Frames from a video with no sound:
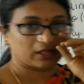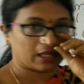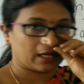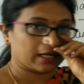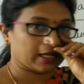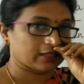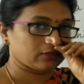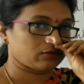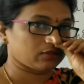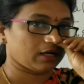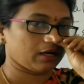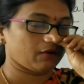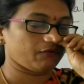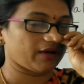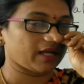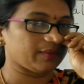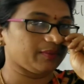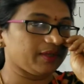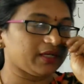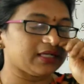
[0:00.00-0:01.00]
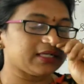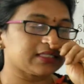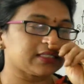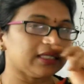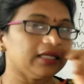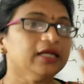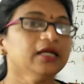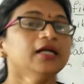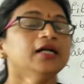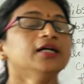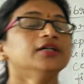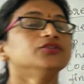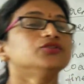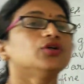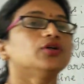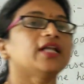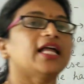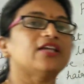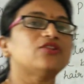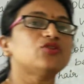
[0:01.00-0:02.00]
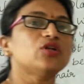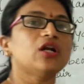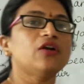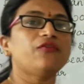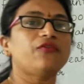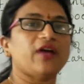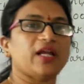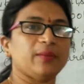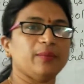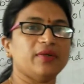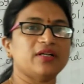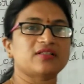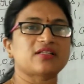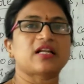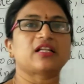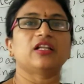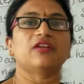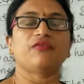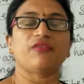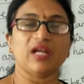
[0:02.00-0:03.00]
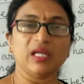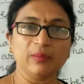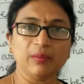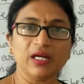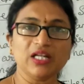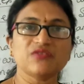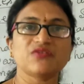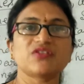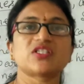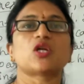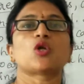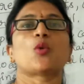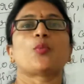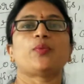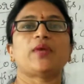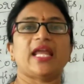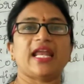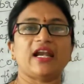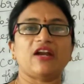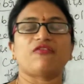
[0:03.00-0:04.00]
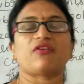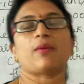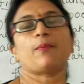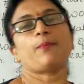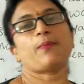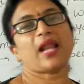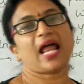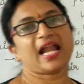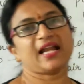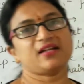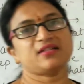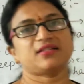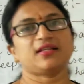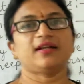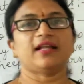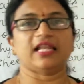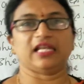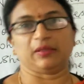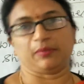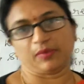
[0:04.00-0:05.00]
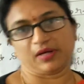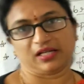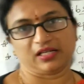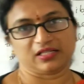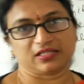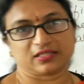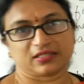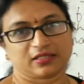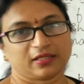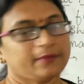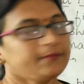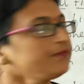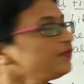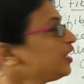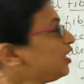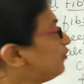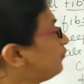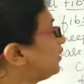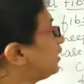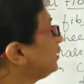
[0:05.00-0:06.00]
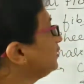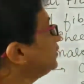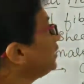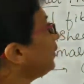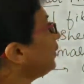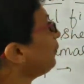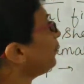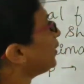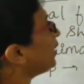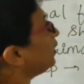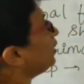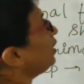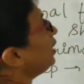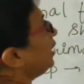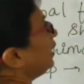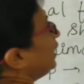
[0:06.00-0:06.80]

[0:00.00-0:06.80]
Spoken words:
are natural fibers? So natural fibers are the fibers which are obtained from plants and animals. For example,